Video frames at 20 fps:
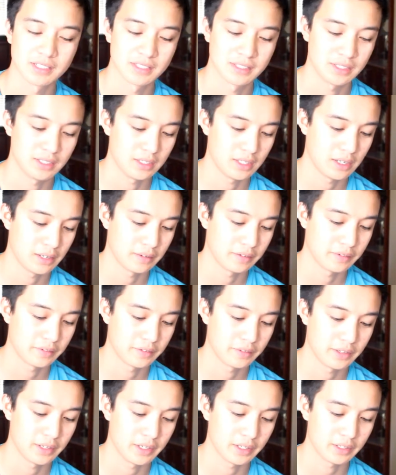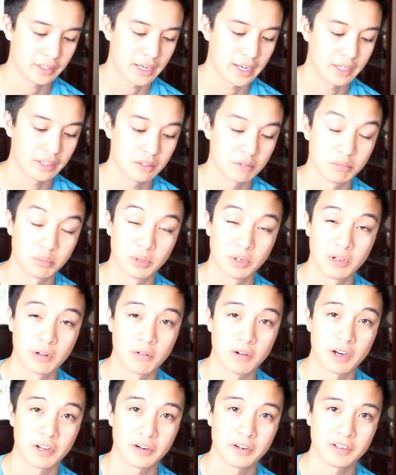see if I could boil
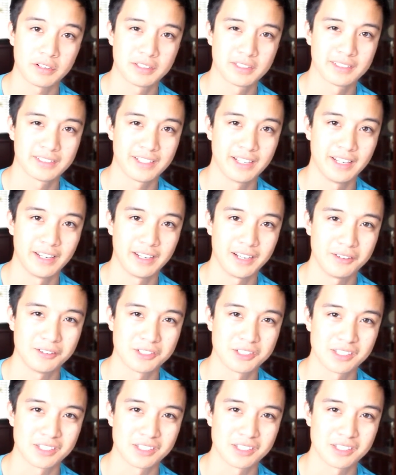water, and I was